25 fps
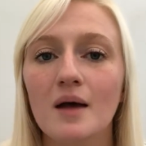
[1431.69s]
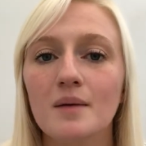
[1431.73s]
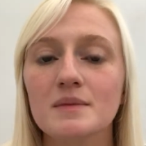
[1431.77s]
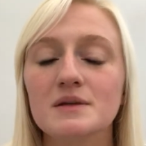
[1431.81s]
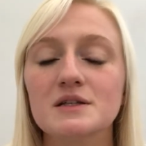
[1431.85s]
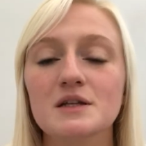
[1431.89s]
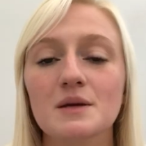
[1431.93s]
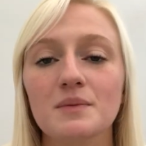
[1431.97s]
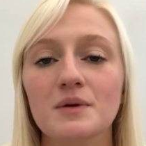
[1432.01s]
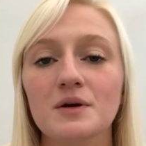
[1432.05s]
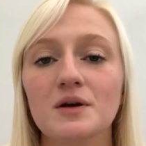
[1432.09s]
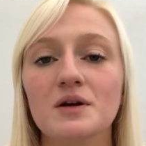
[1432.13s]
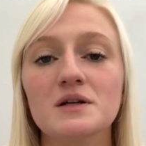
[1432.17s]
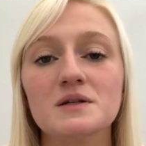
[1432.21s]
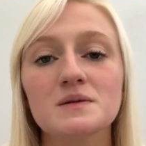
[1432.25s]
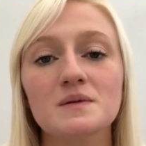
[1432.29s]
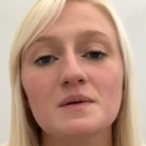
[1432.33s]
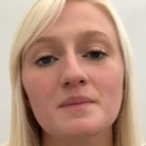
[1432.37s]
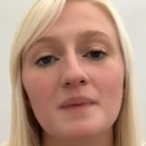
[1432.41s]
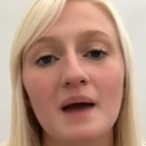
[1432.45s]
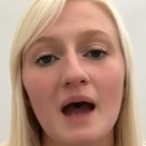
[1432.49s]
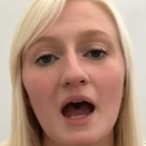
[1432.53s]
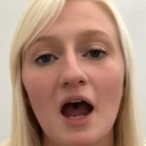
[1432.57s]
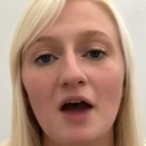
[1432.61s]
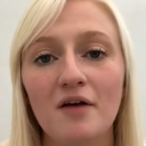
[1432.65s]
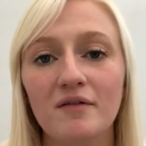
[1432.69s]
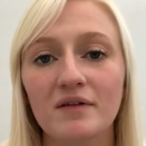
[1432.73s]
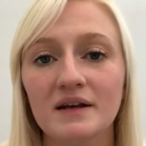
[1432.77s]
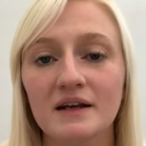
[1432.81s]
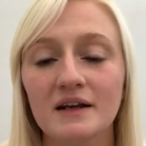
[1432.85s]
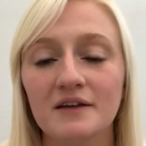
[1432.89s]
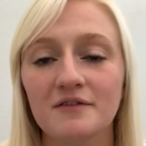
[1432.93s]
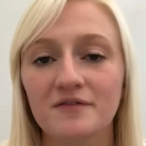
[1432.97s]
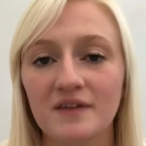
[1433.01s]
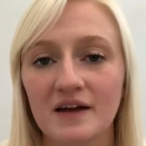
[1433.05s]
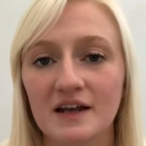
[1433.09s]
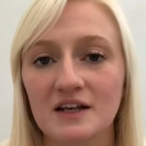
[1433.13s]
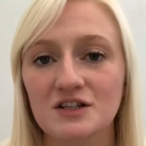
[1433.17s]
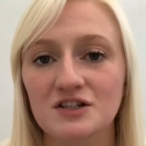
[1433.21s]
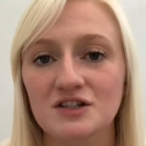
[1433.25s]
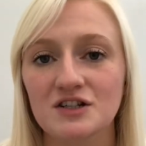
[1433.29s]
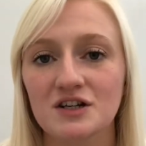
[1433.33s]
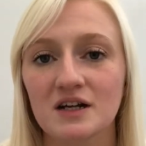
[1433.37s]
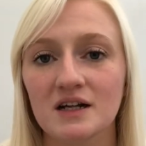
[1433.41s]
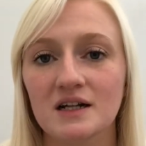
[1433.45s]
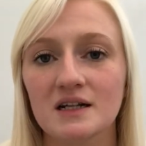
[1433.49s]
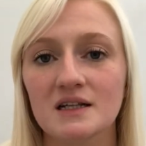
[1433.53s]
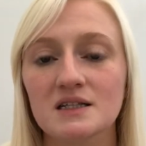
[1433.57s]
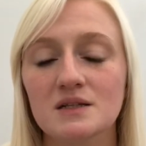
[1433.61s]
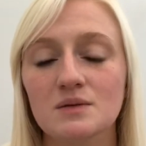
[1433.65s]
So because we met her in
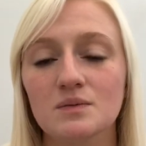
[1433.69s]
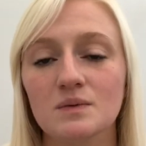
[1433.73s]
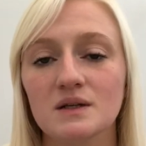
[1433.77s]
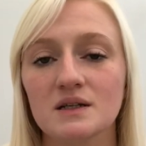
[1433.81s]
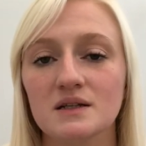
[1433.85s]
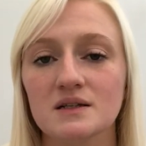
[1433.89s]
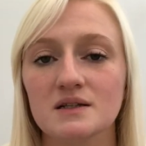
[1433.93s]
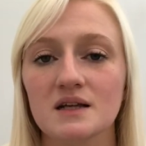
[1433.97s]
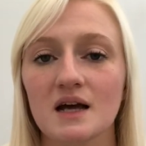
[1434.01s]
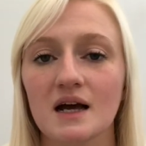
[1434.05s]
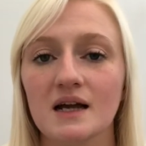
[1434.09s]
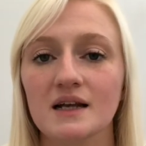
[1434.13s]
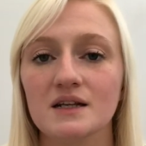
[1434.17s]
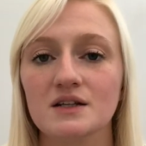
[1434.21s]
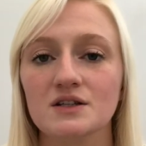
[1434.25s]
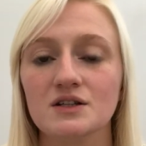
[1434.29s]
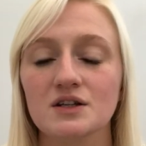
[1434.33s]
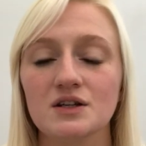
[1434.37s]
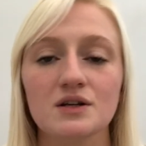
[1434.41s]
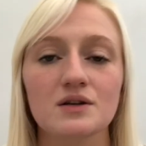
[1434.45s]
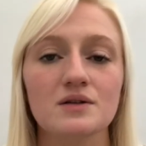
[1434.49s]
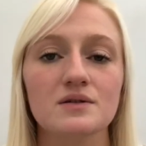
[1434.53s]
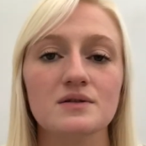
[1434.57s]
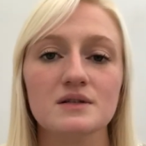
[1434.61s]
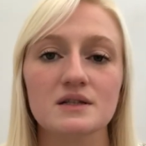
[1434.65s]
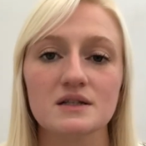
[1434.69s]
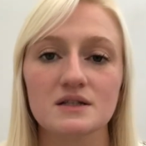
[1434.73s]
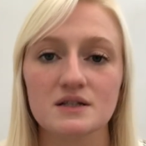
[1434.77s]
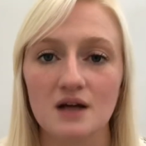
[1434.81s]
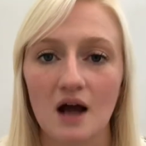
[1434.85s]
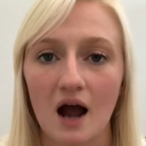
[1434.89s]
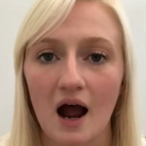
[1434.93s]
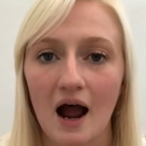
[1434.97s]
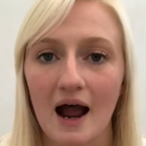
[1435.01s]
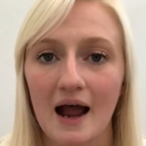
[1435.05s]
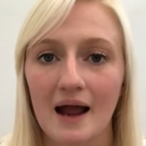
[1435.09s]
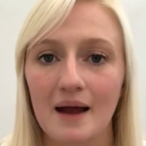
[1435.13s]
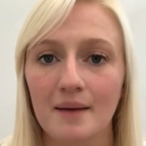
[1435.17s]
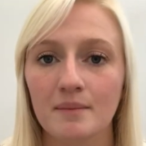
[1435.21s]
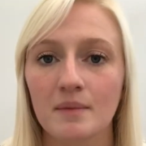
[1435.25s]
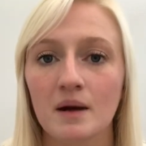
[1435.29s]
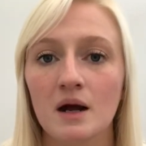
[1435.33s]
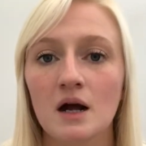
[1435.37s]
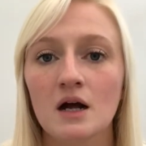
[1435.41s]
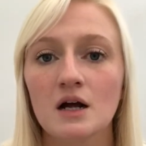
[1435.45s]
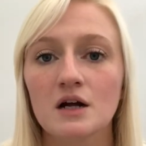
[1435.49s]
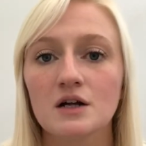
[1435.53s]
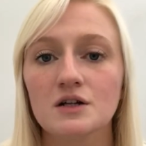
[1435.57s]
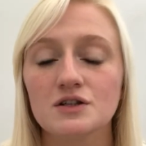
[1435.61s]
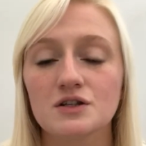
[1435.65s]
Inventions, we decided to use the time
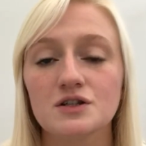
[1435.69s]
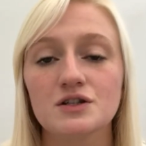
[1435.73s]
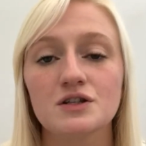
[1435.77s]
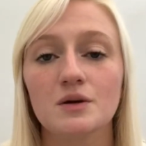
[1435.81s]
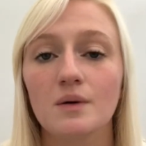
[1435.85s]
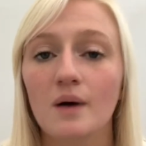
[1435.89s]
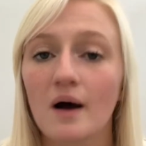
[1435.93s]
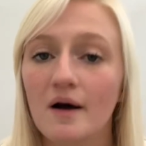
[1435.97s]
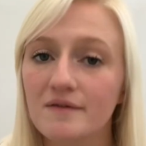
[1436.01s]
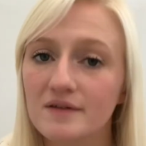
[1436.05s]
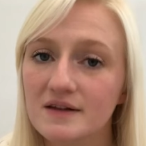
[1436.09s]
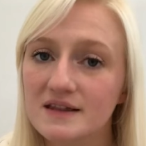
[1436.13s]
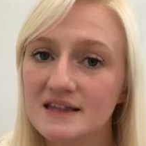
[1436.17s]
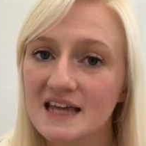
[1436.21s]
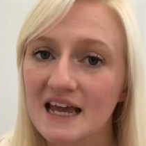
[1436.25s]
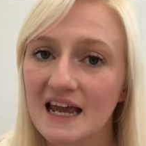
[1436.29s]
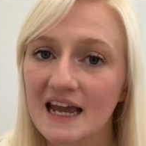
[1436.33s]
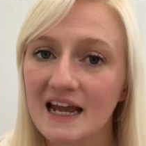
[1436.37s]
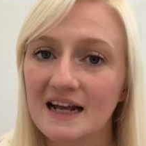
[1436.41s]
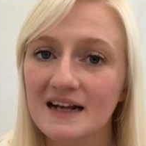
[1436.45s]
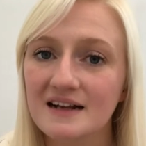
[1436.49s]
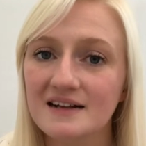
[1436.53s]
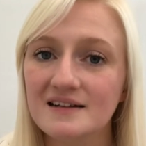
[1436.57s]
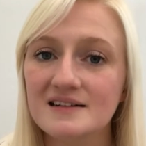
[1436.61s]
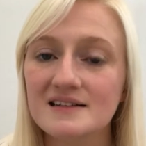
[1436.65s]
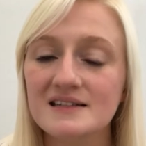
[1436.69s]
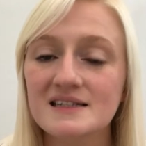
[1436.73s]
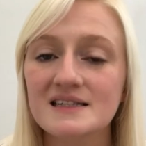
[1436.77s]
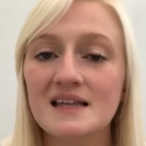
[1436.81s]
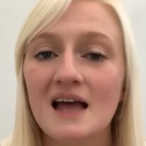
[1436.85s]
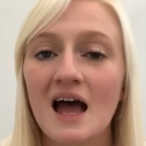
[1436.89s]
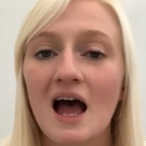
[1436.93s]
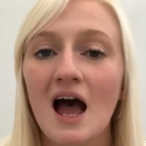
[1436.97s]
to do other things.